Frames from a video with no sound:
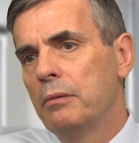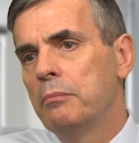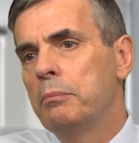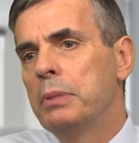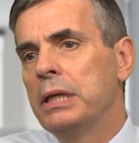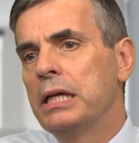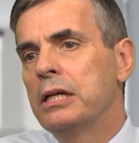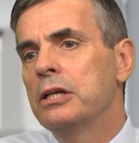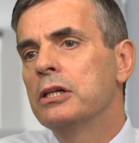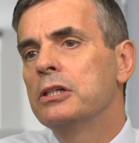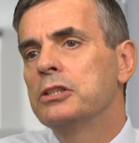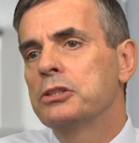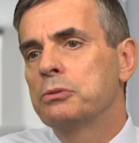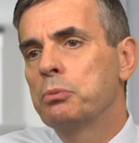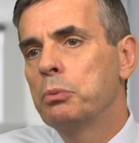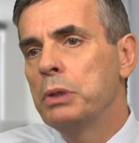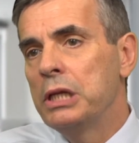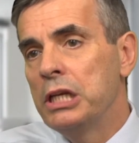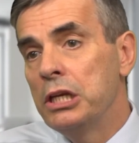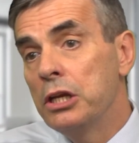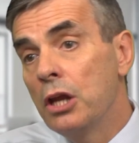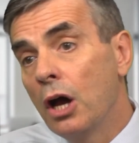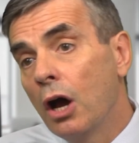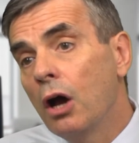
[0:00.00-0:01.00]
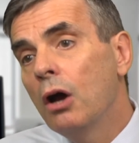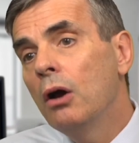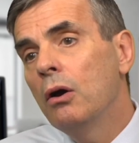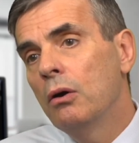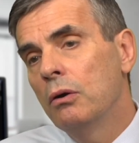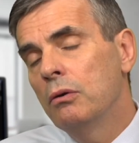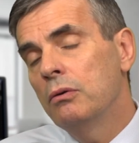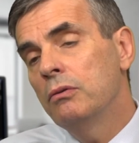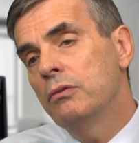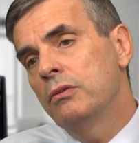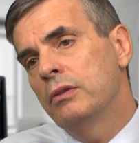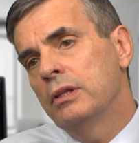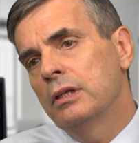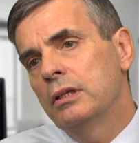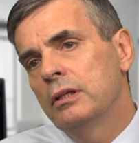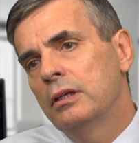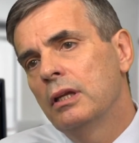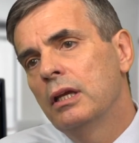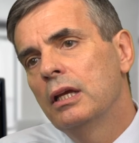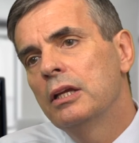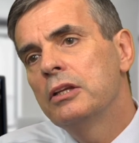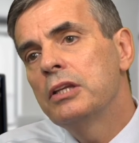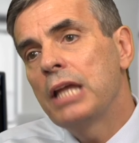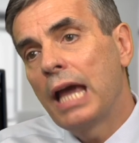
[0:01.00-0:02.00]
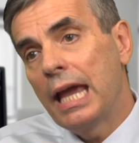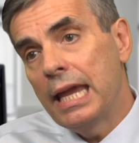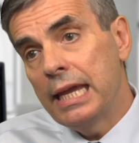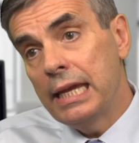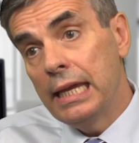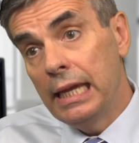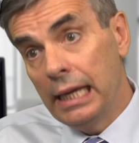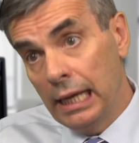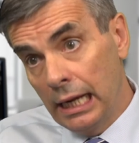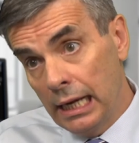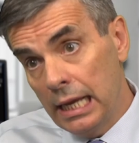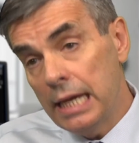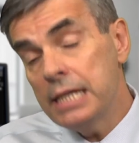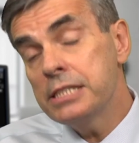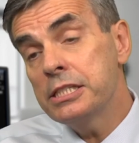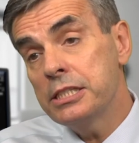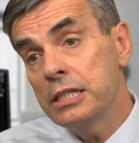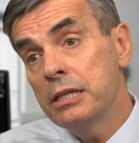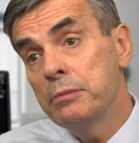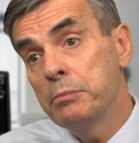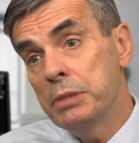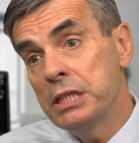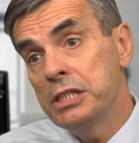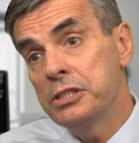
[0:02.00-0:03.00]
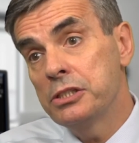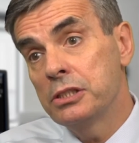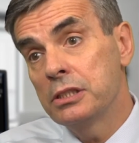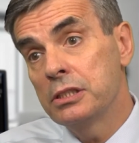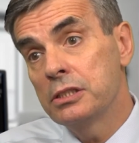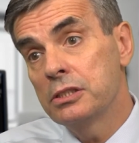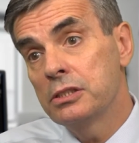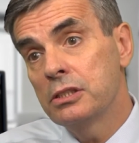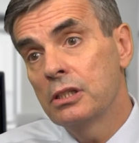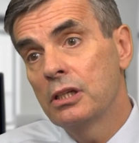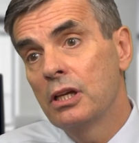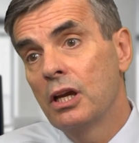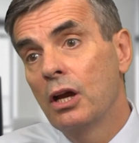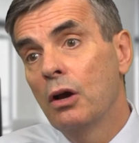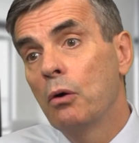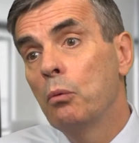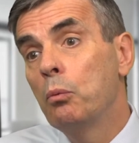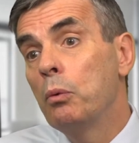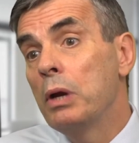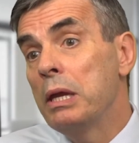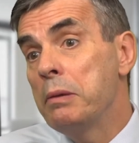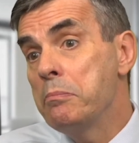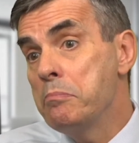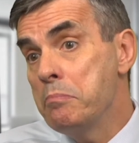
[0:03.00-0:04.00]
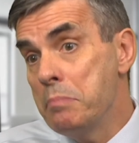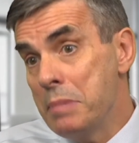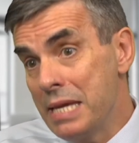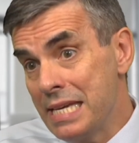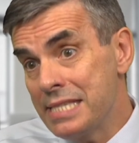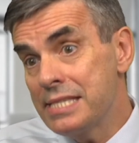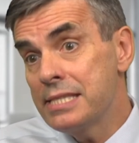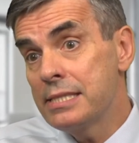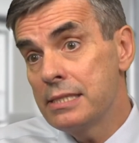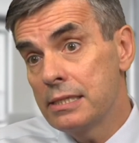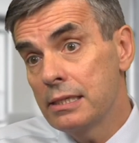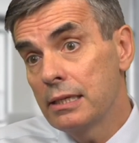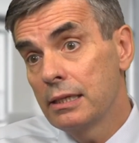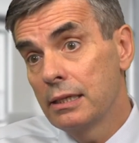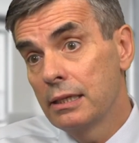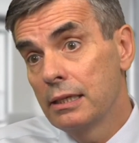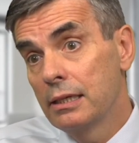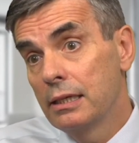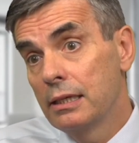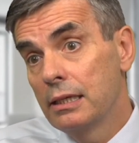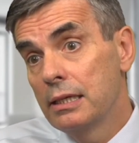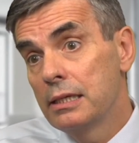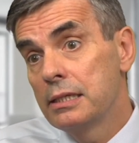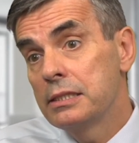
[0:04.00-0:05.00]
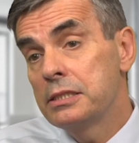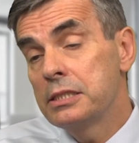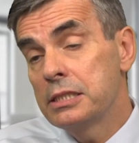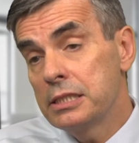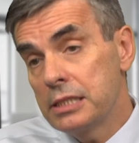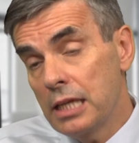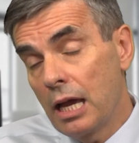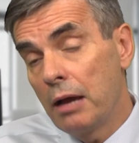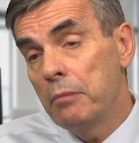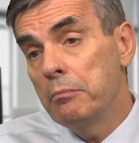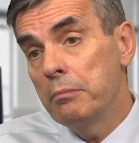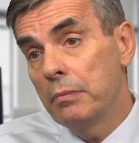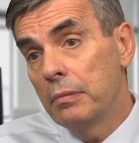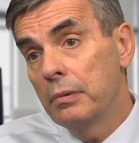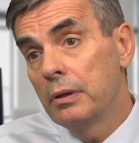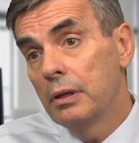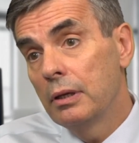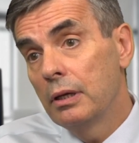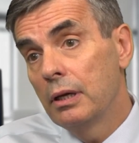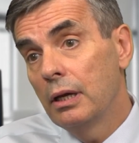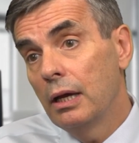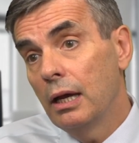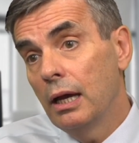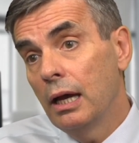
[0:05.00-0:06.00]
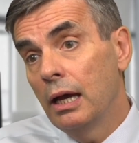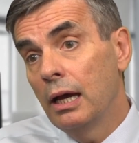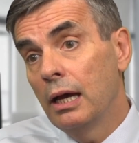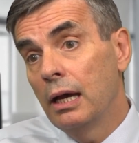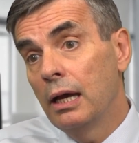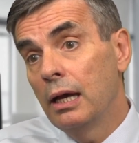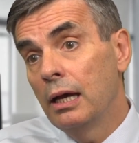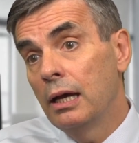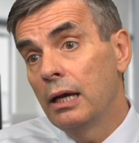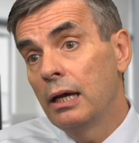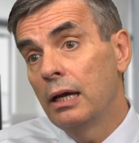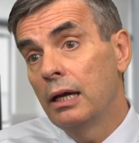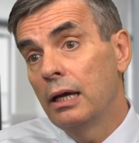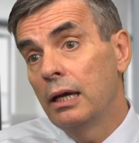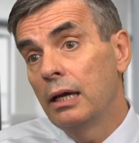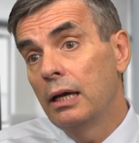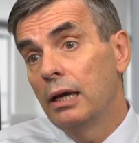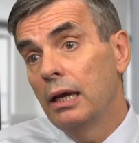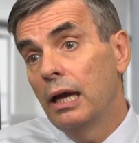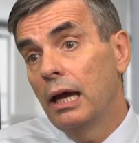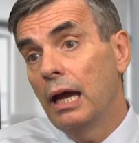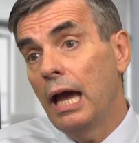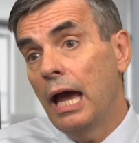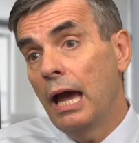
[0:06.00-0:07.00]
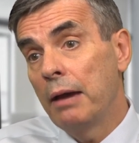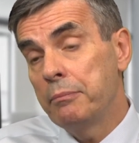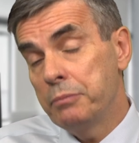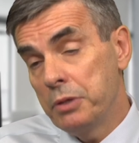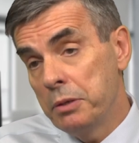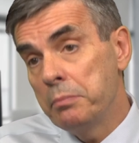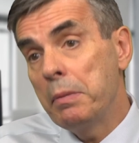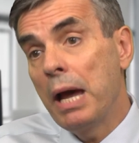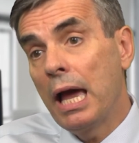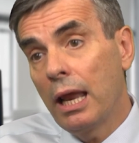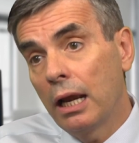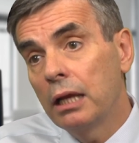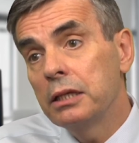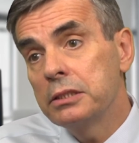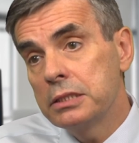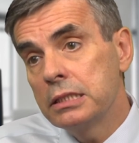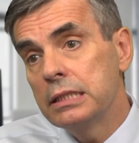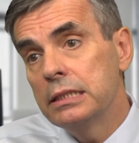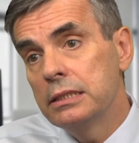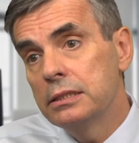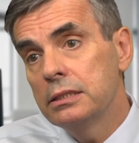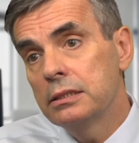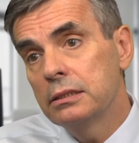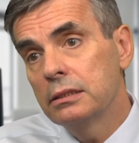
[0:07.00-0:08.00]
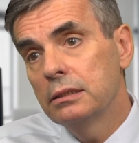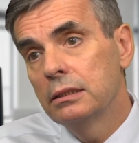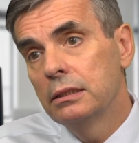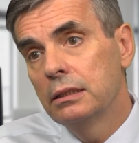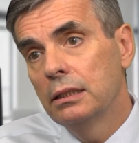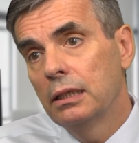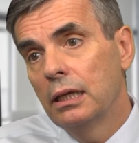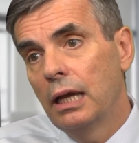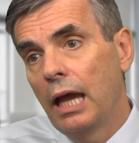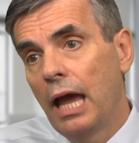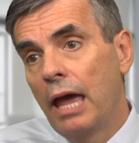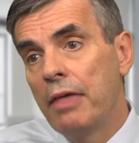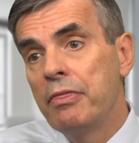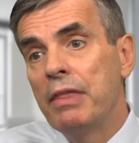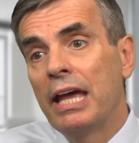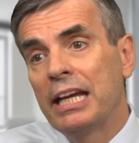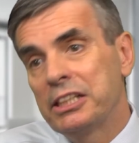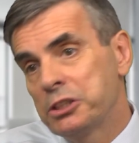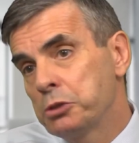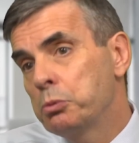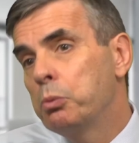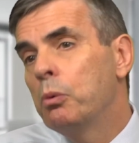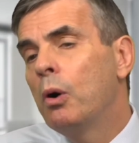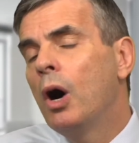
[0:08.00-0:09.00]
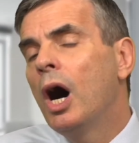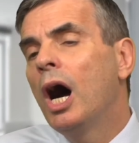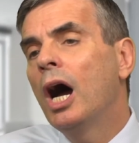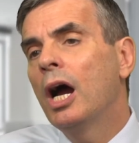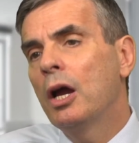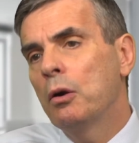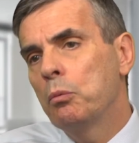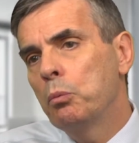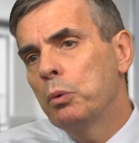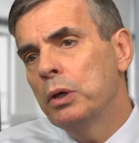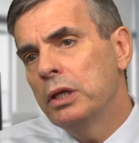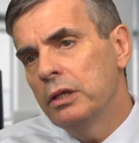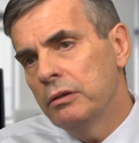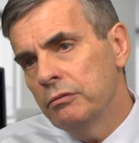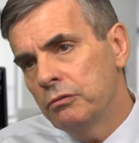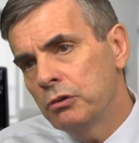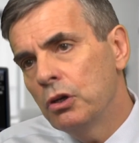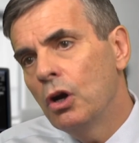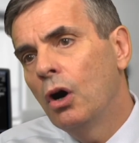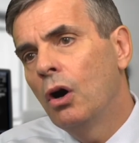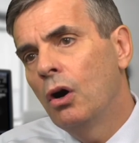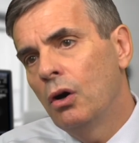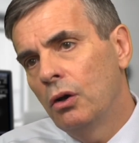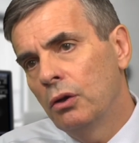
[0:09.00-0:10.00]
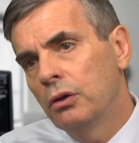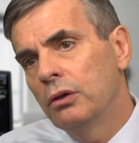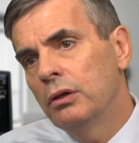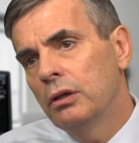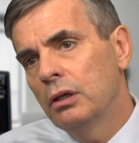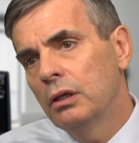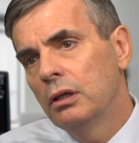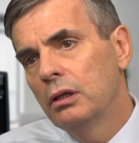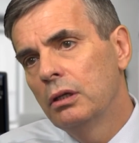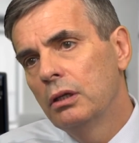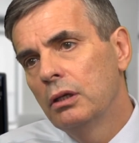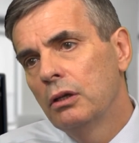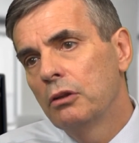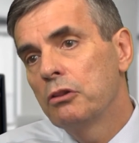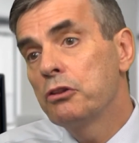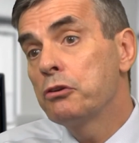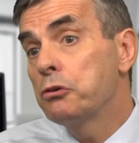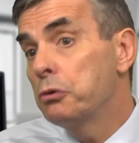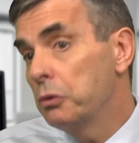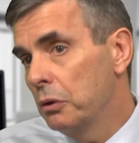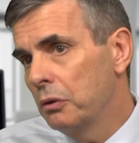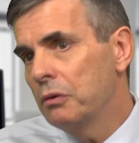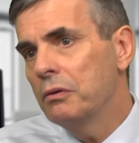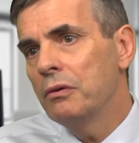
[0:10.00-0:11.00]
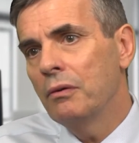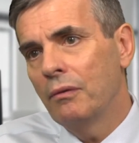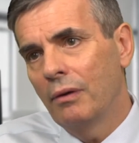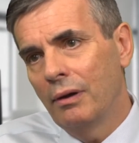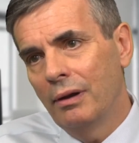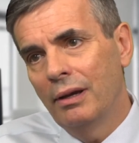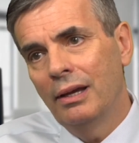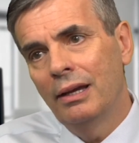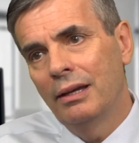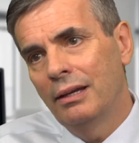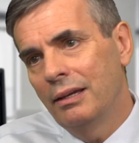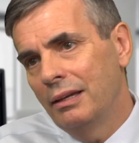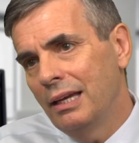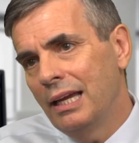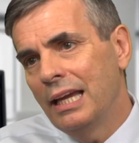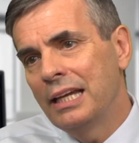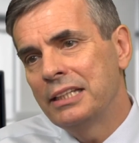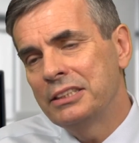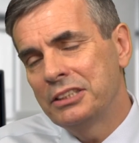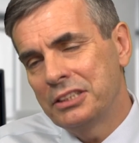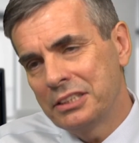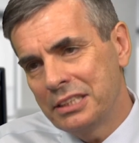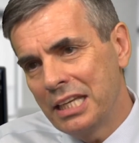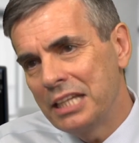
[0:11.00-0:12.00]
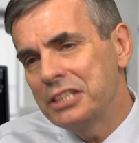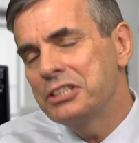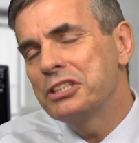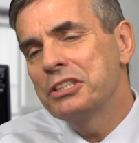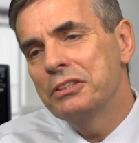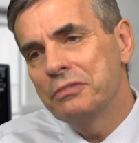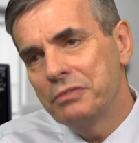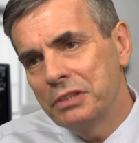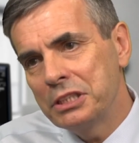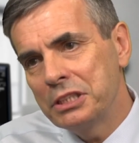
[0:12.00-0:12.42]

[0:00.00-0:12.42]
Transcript: because we know that taking less images, we miss some abnormalities, and that's why we've gone through extensive